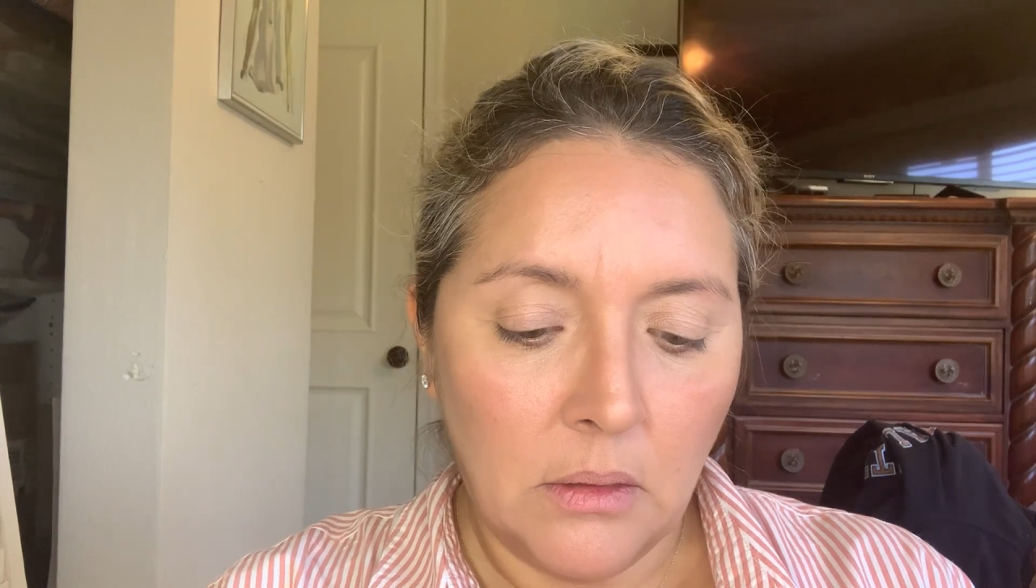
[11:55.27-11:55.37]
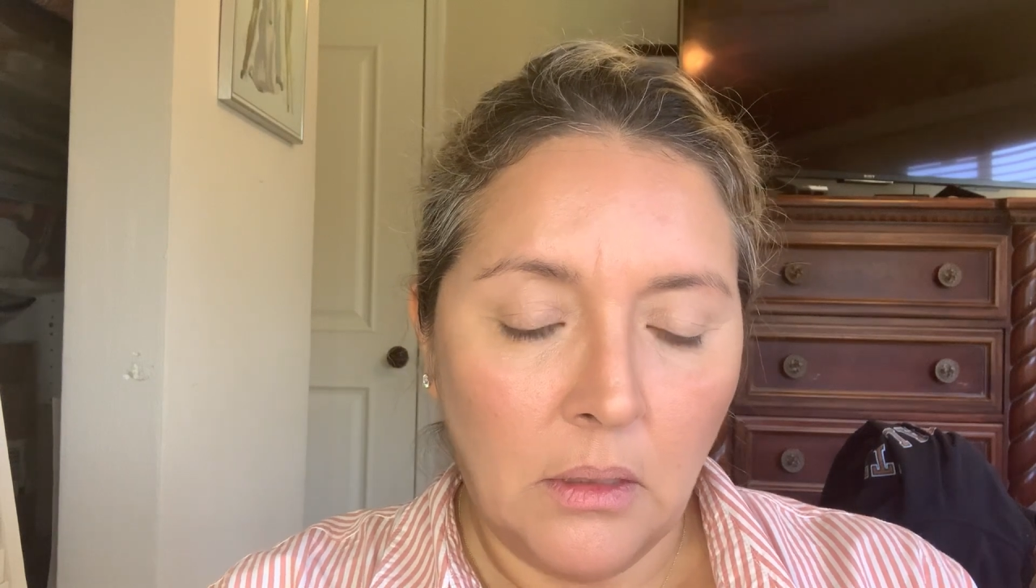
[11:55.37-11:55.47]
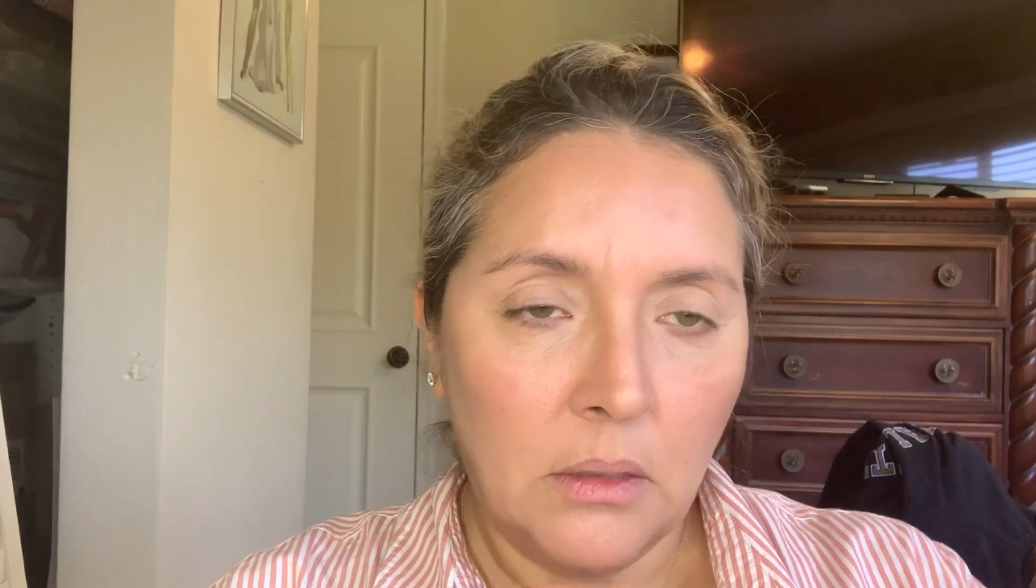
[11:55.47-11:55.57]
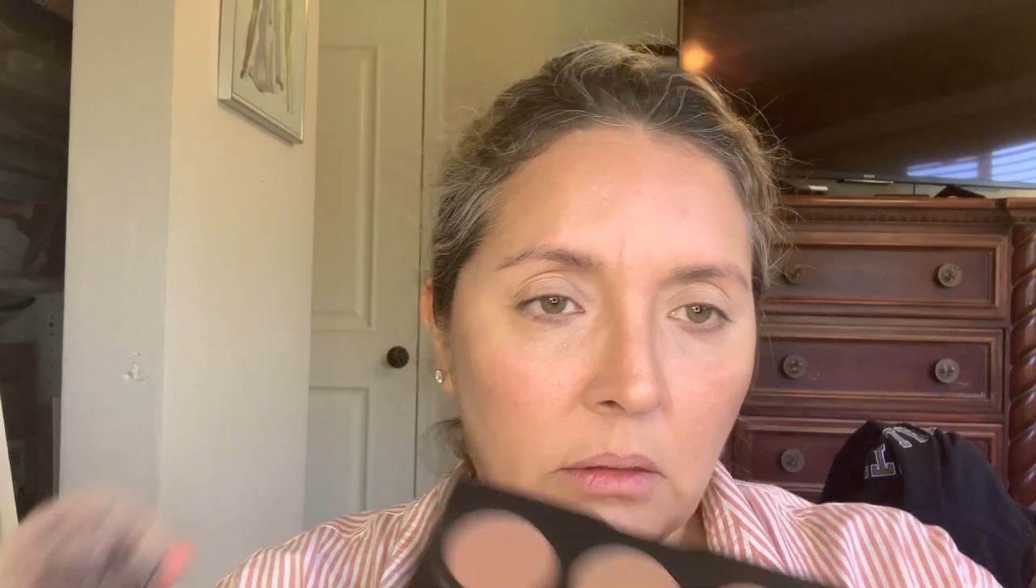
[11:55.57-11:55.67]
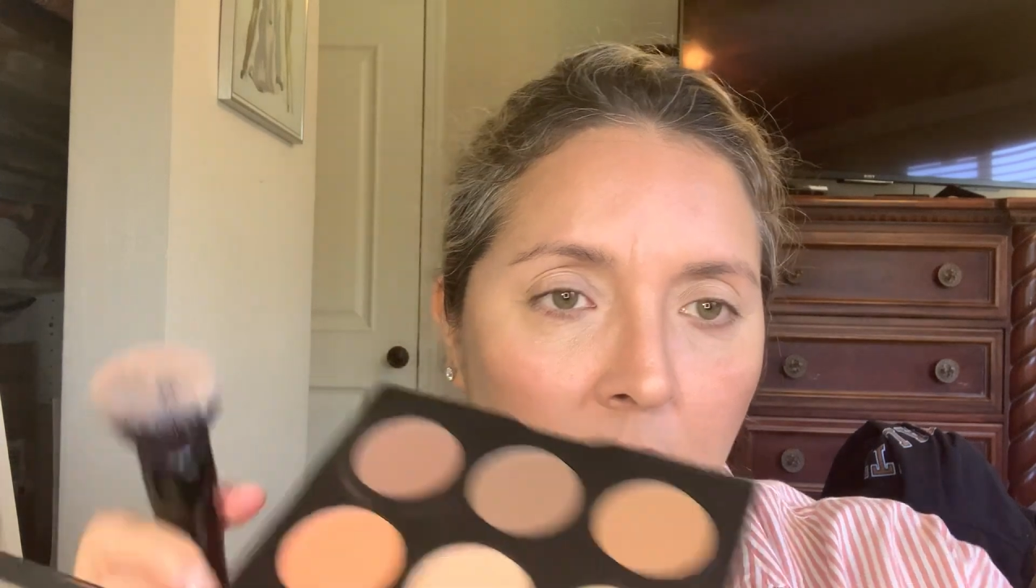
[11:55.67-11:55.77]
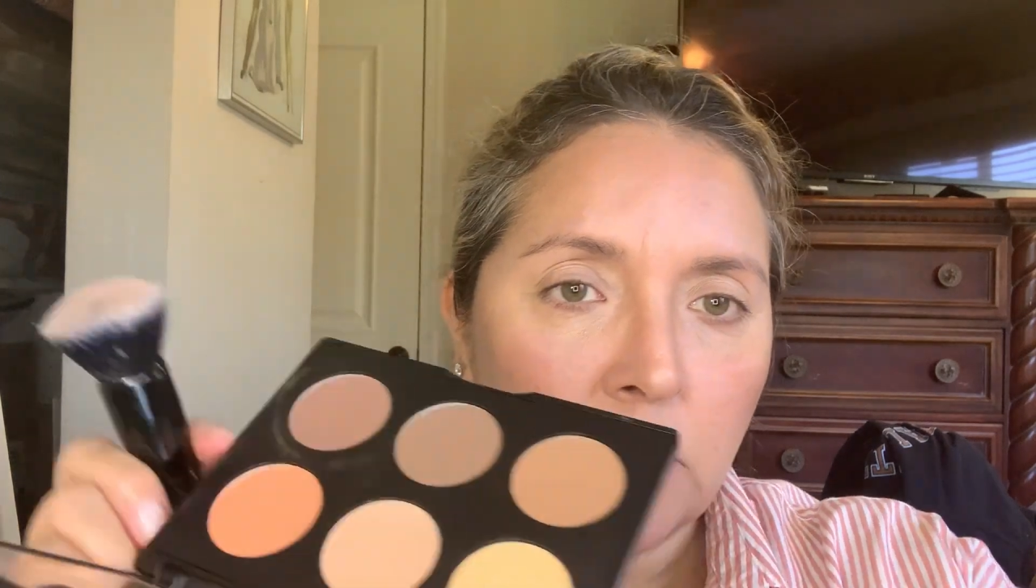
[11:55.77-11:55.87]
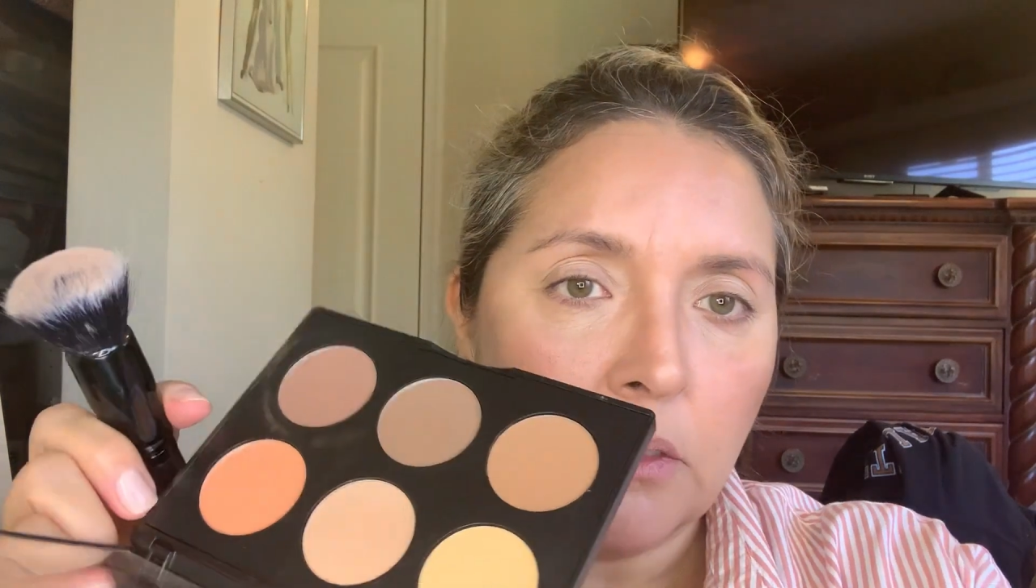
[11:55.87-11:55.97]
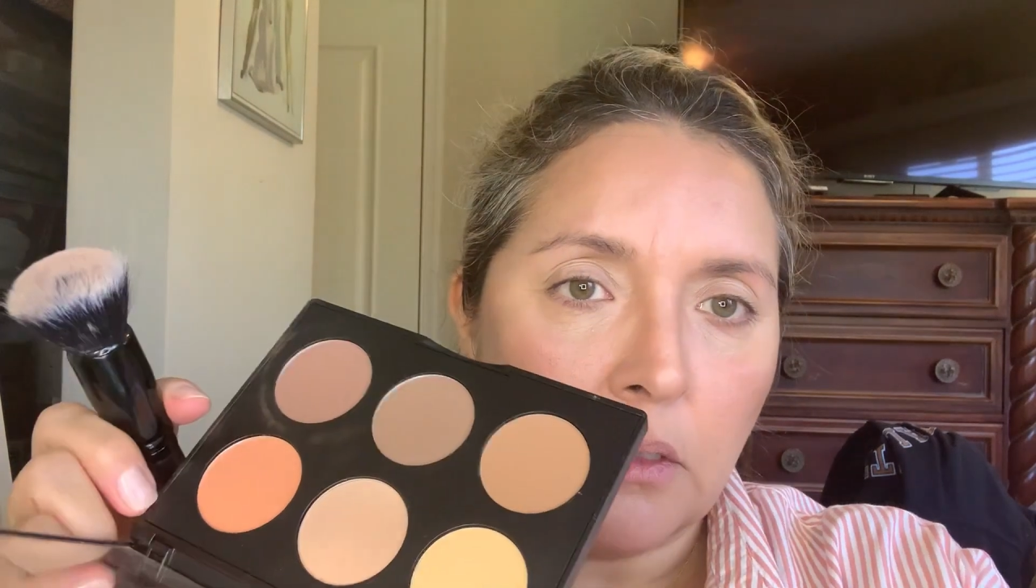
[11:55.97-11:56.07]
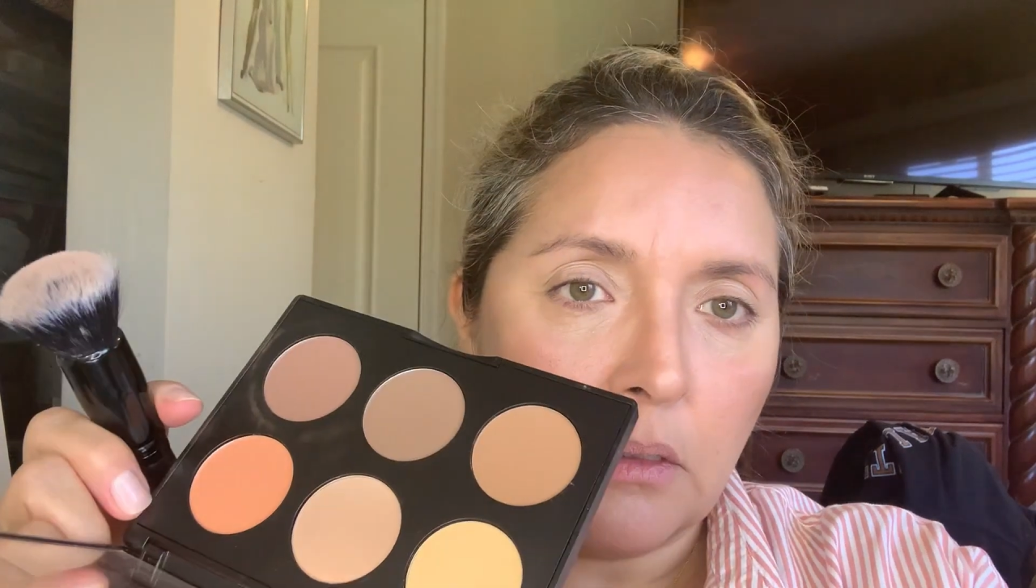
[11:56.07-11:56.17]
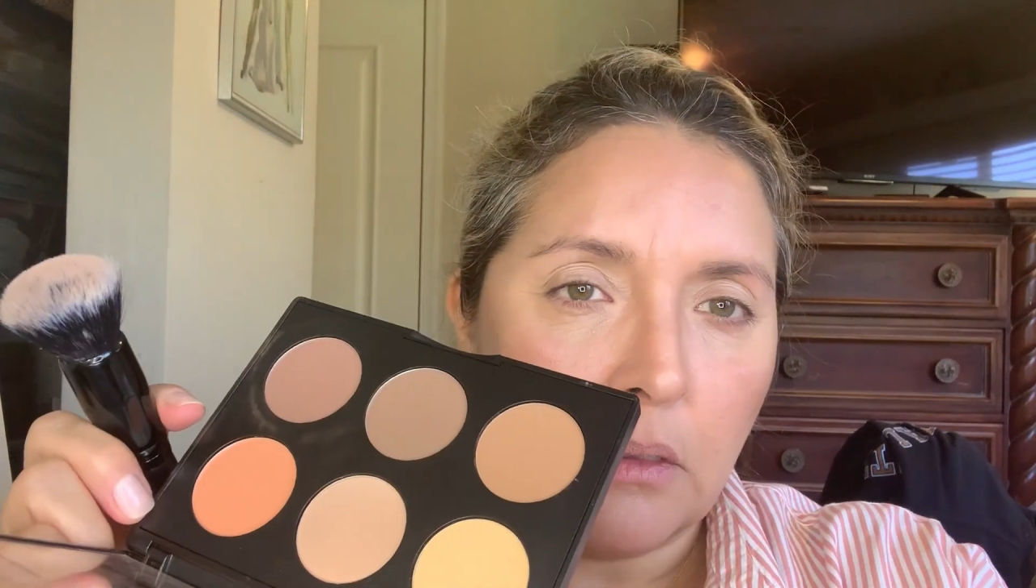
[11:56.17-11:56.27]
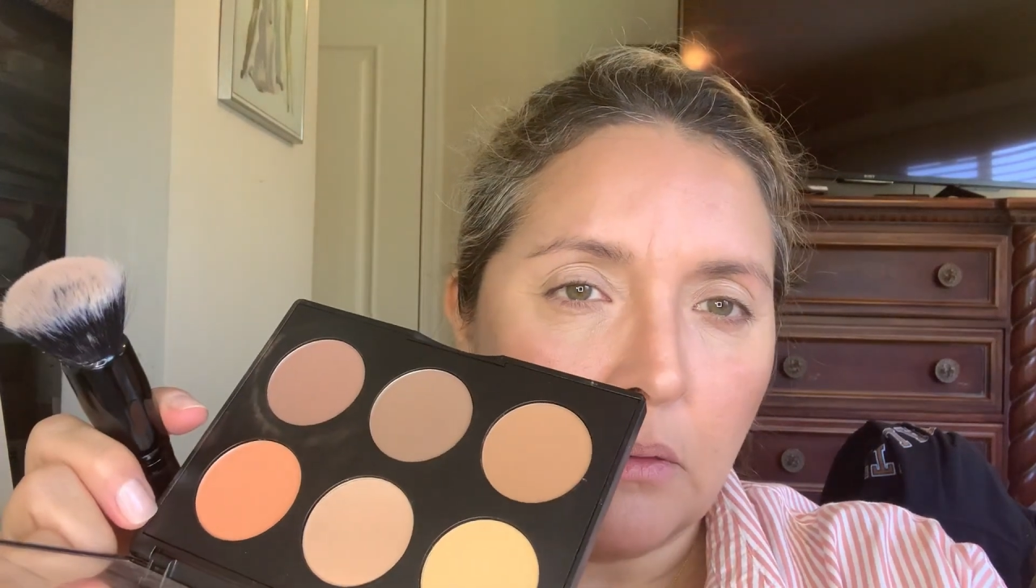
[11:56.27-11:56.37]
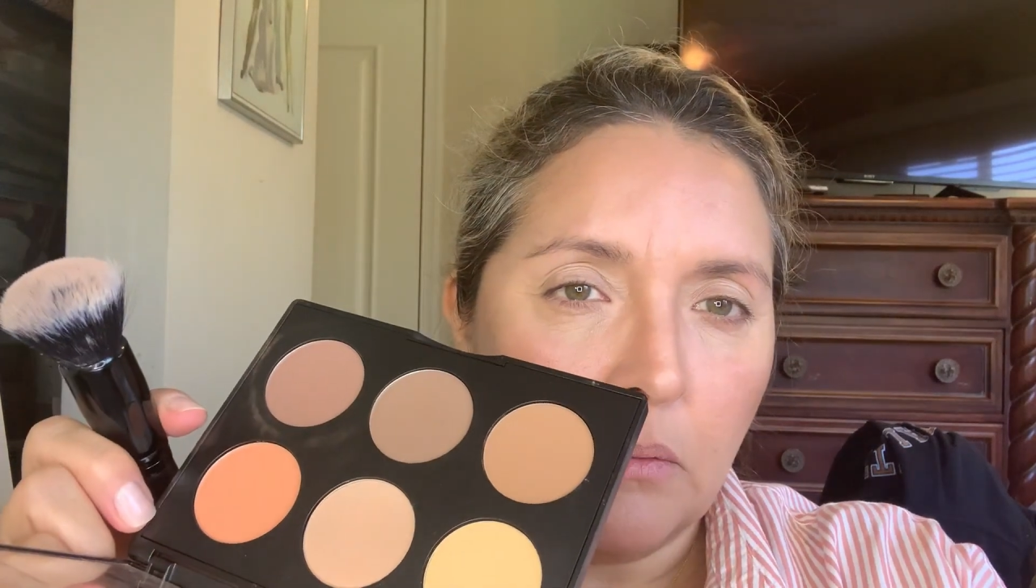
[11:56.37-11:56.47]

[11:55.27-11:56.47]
And the darker